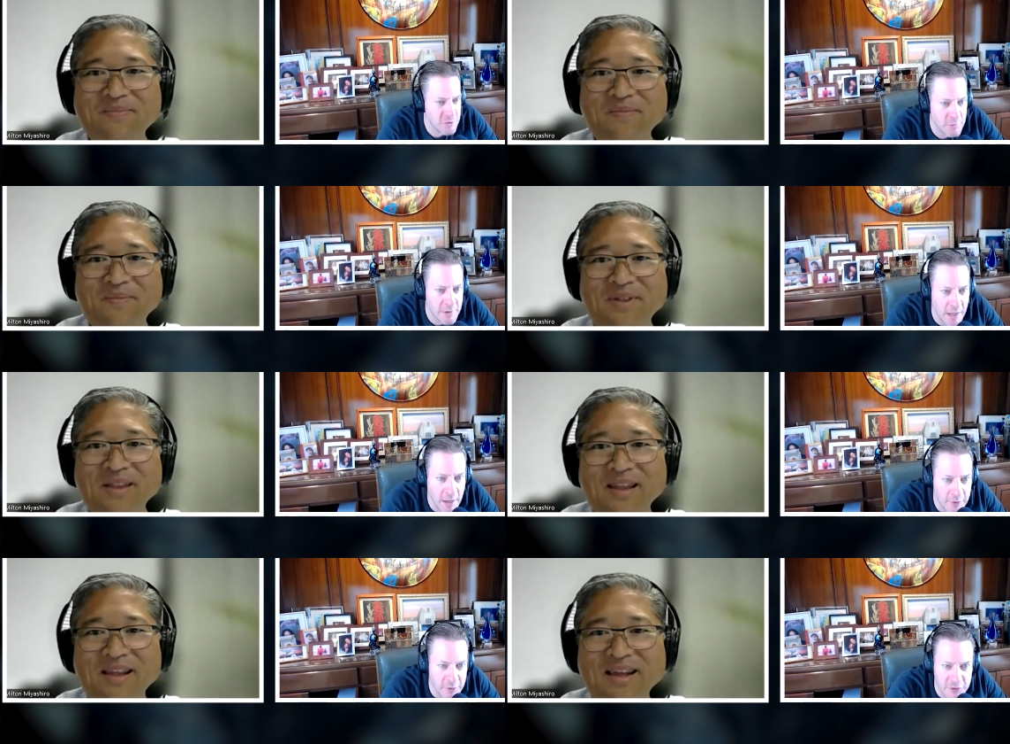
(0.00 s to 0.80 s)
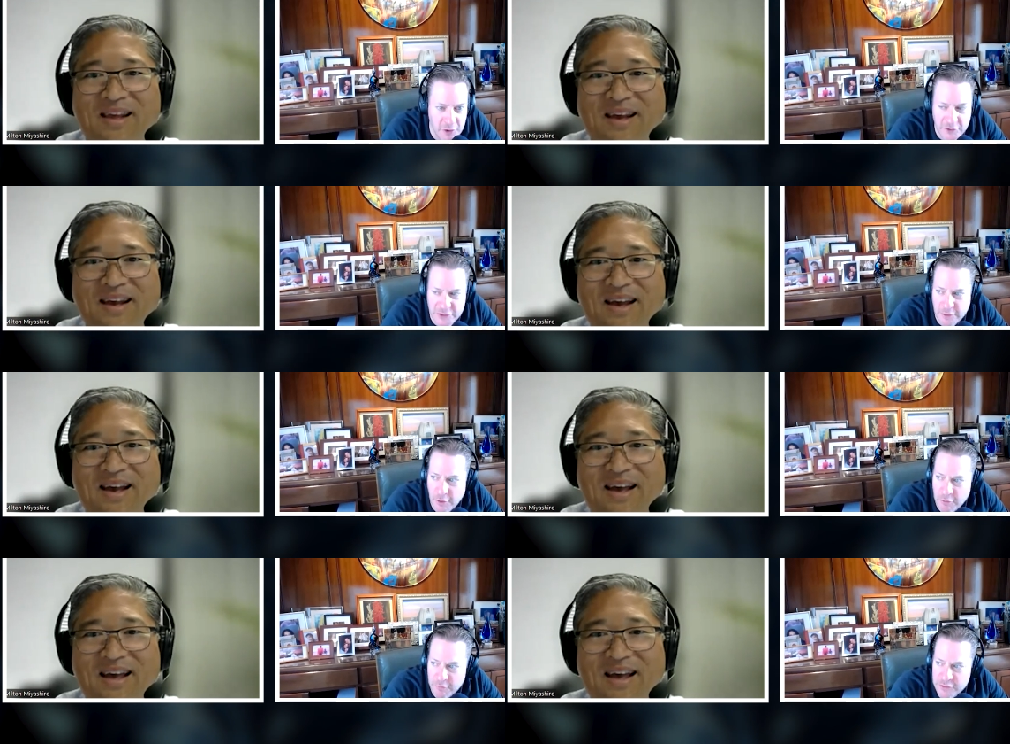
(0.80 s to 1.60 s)
Speaker 1: sure we're not undercharging
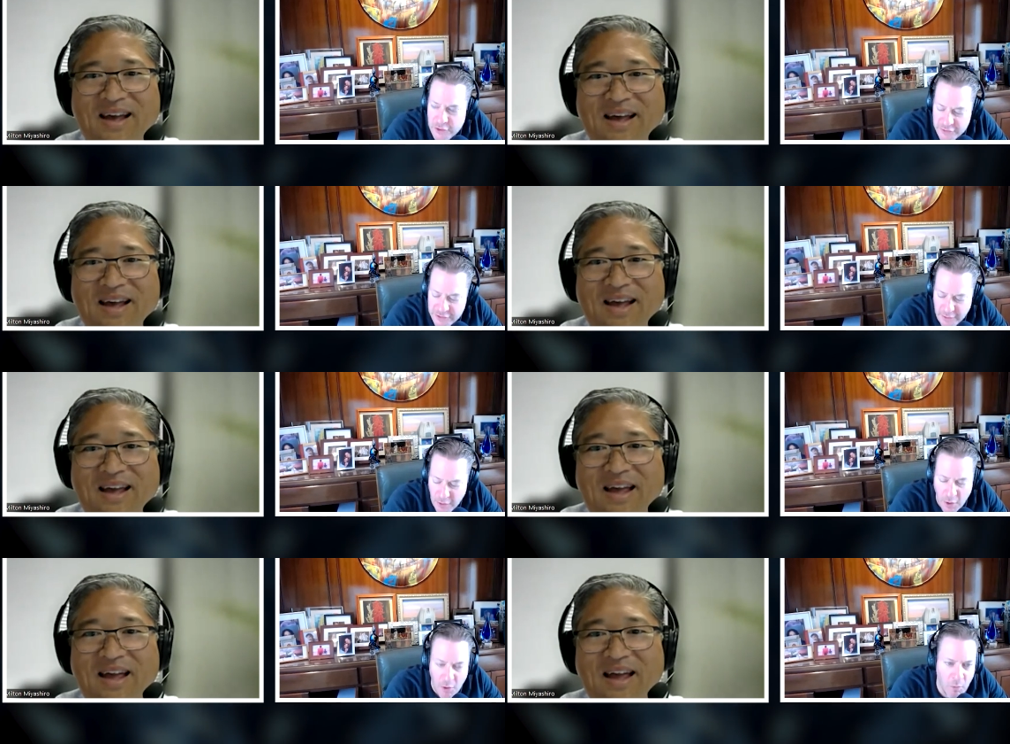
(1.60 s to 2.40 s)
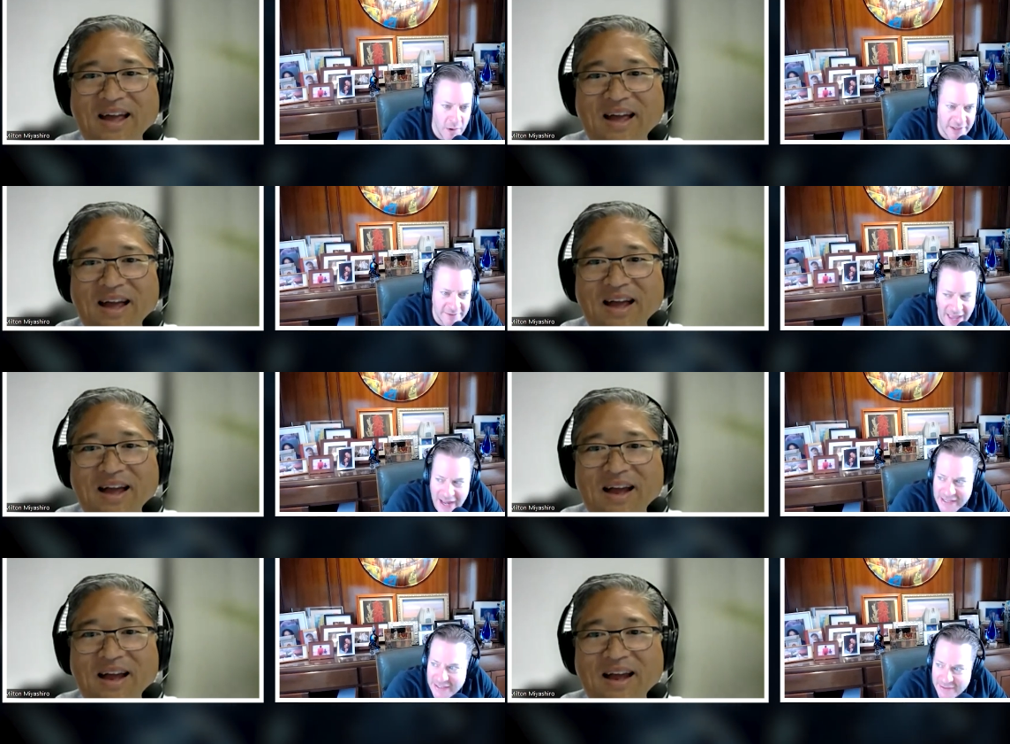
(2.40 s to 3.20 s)
or overcharging. What
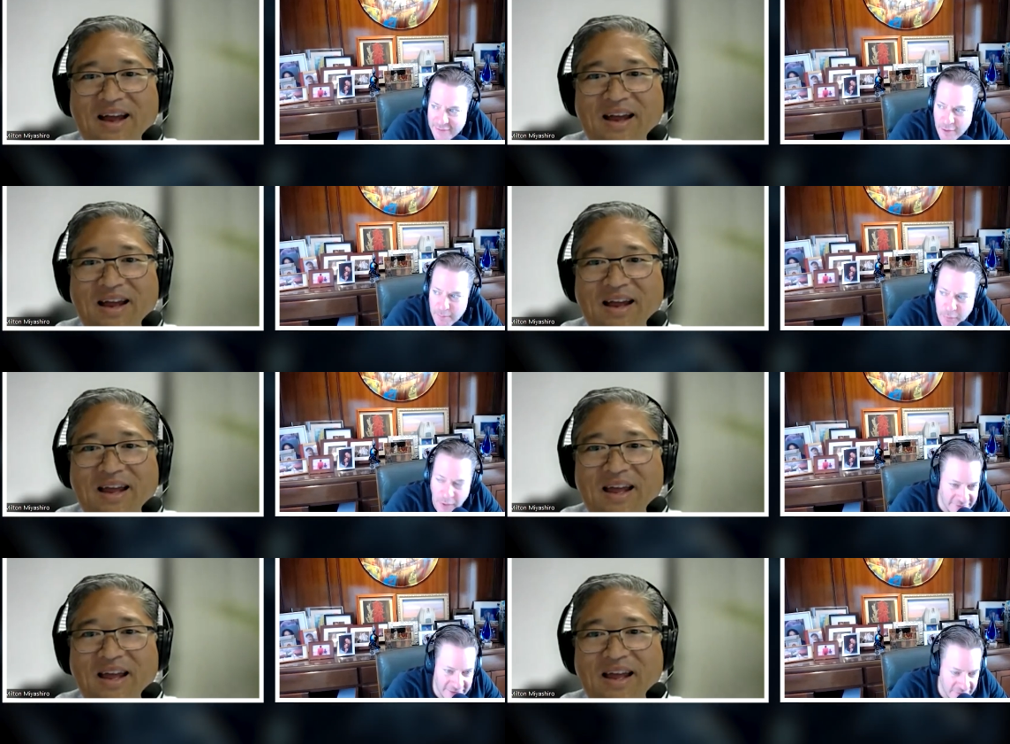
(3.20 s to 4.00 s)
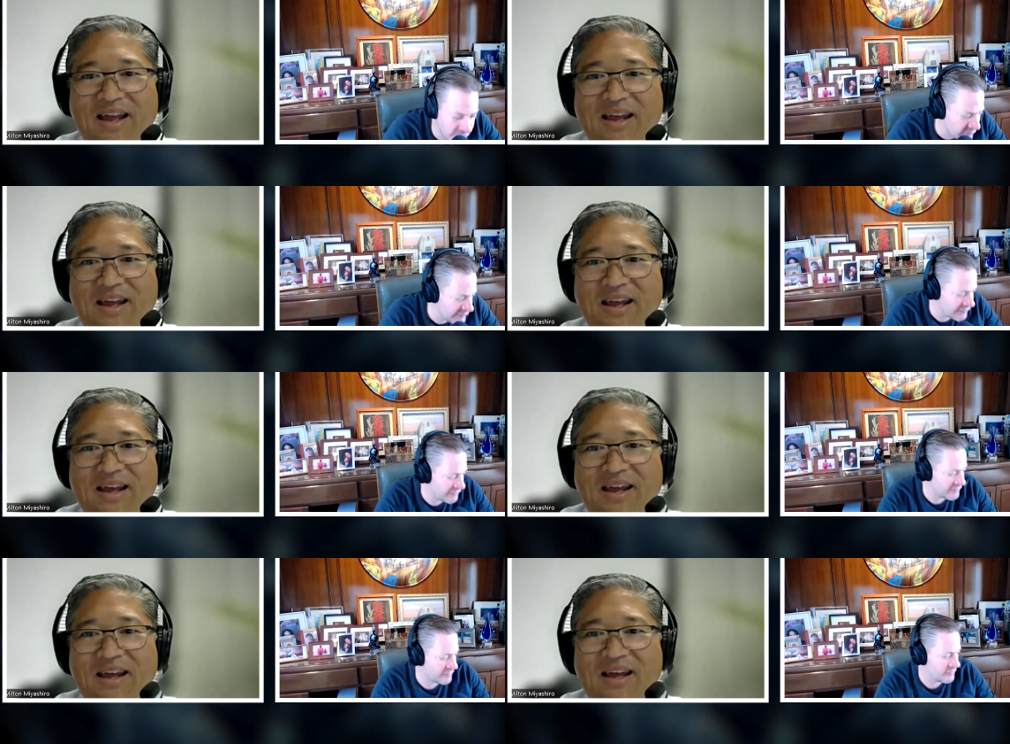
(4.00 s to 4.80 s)
exactly is pricing
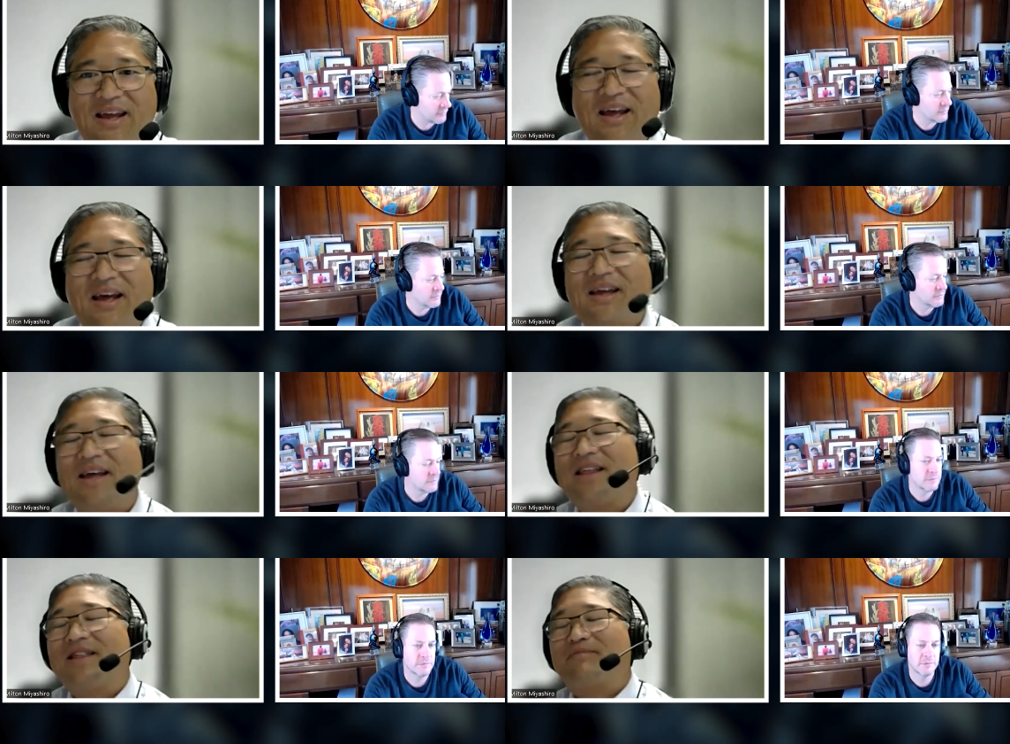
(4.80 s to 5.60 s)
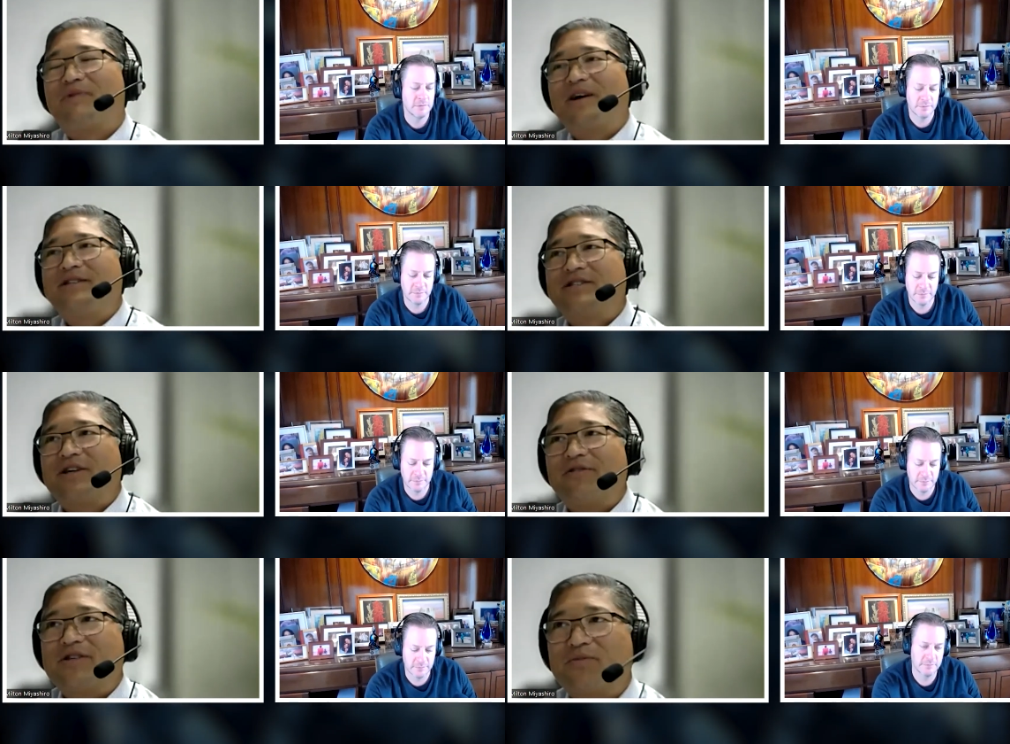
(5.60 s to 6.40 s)
services?
Speaker 2: Yeah, the pricing
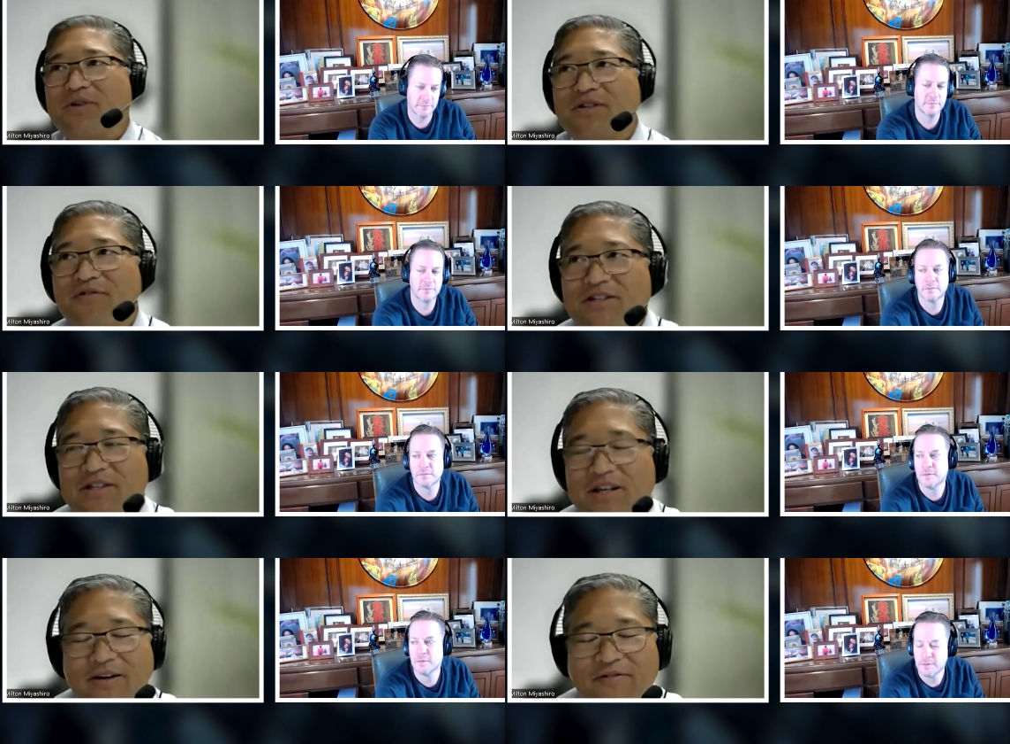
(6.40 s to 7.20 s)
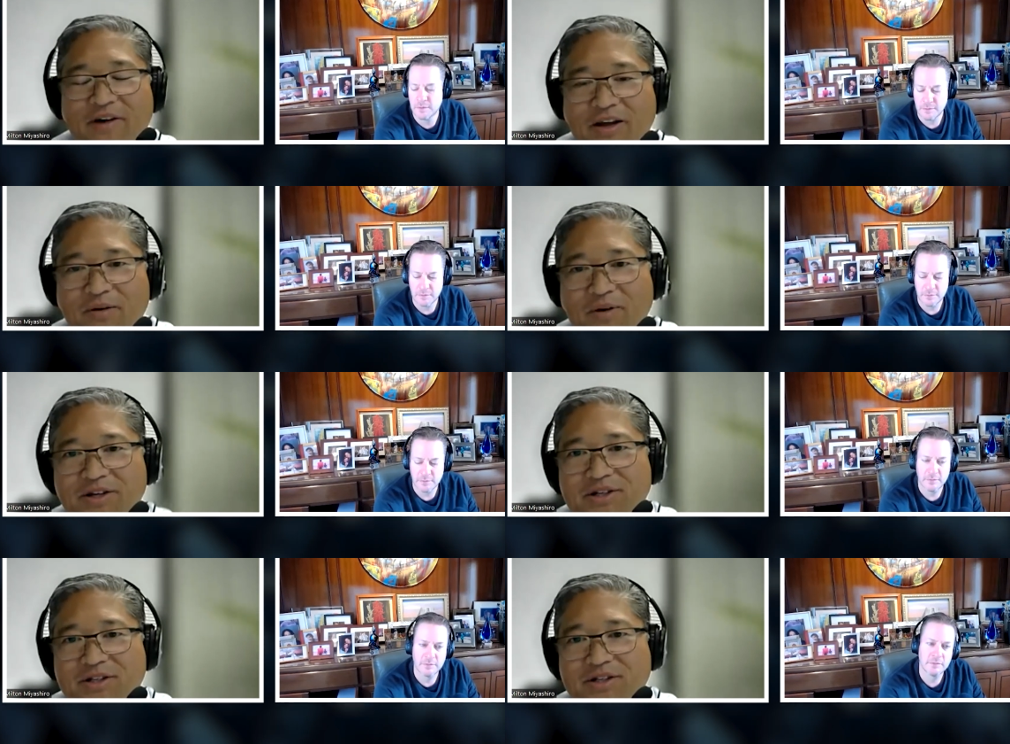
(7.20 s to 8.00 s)
service was fixed income
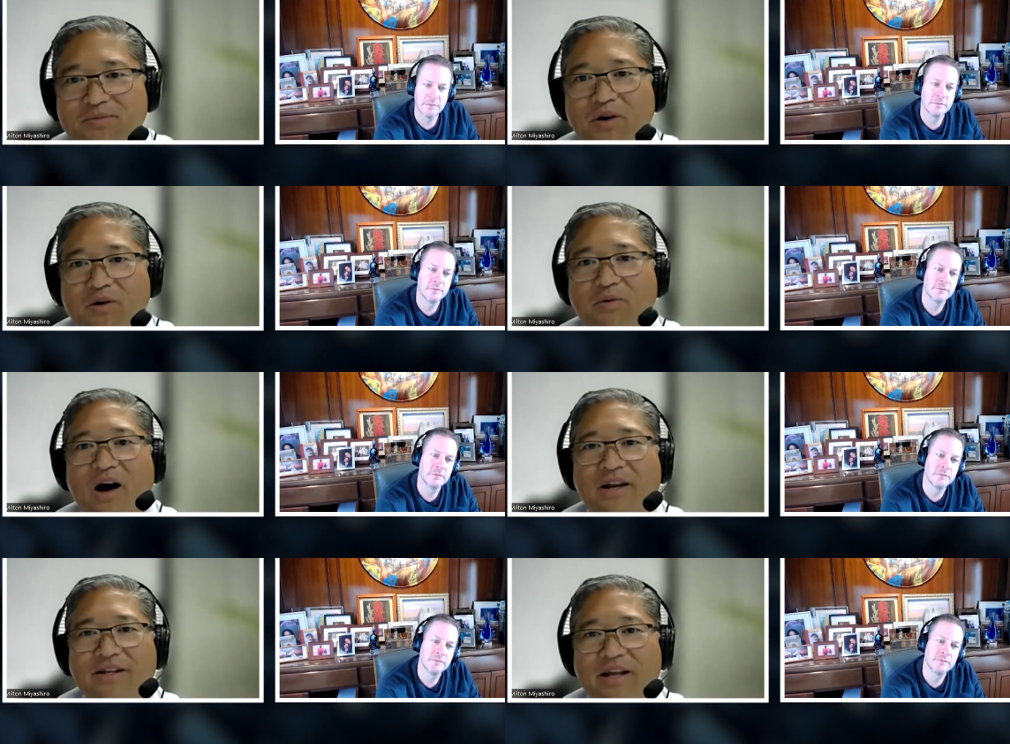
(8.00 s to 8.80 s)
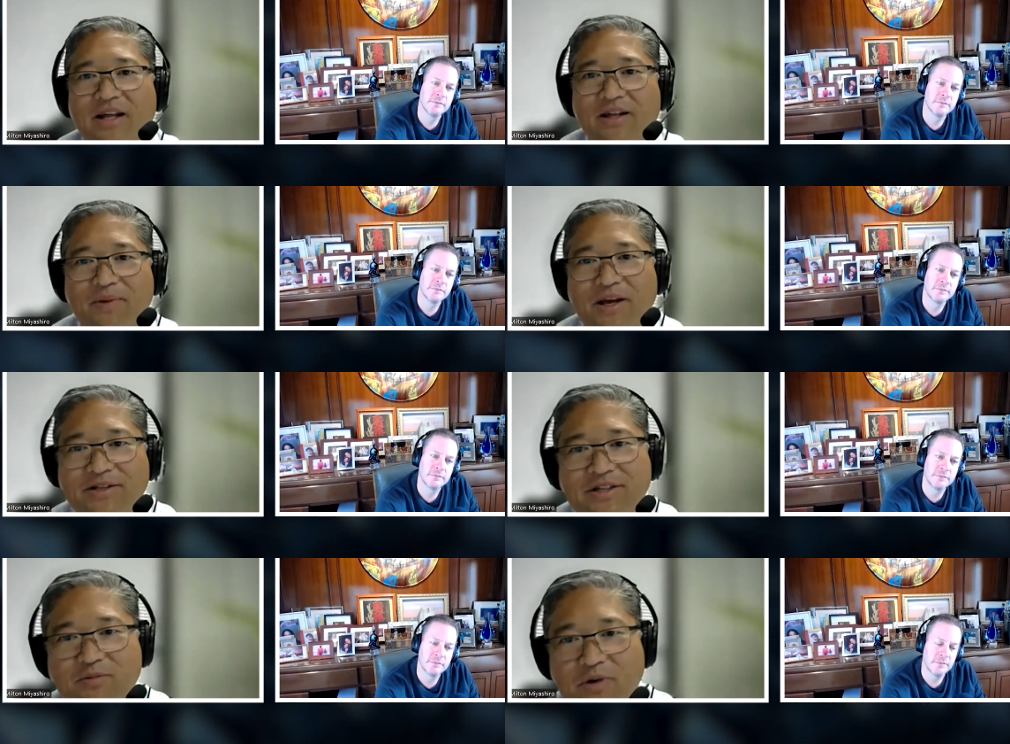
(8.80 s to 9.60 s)
valuations, where on a daily
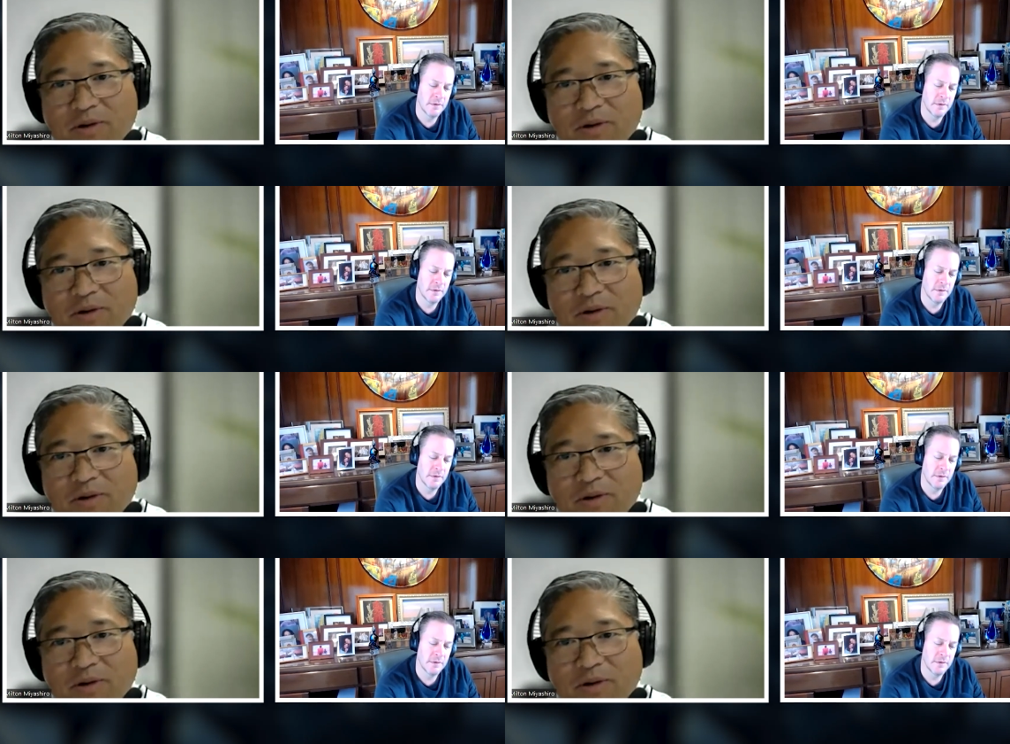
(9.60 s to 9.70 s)
basis, we